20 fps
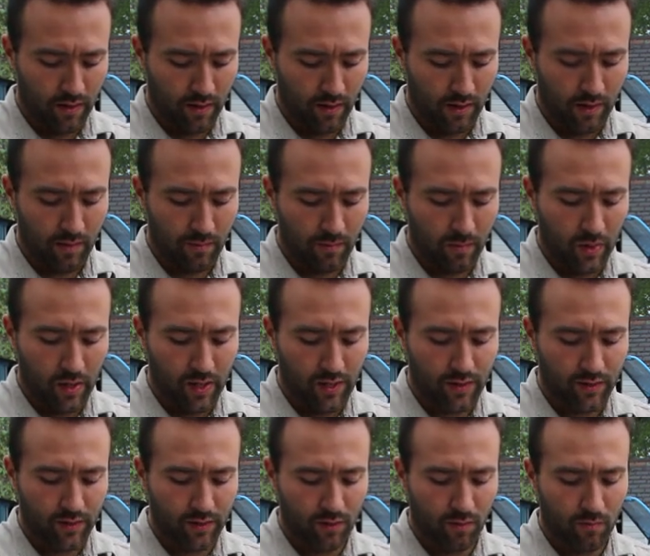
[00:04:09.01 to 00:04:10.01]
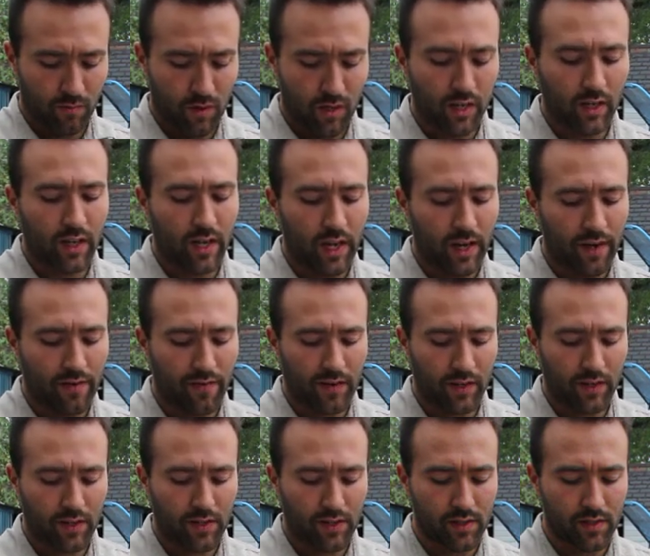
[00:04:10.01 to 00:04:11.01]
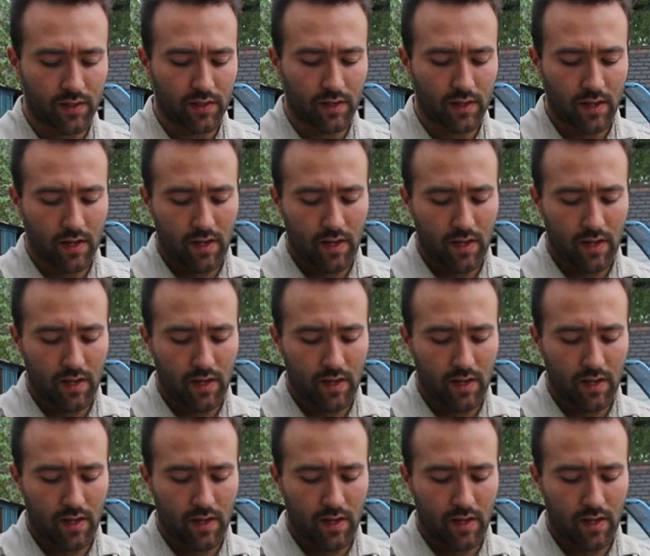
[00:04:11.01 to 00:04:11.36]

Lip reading: are compressed to 1.5 inches,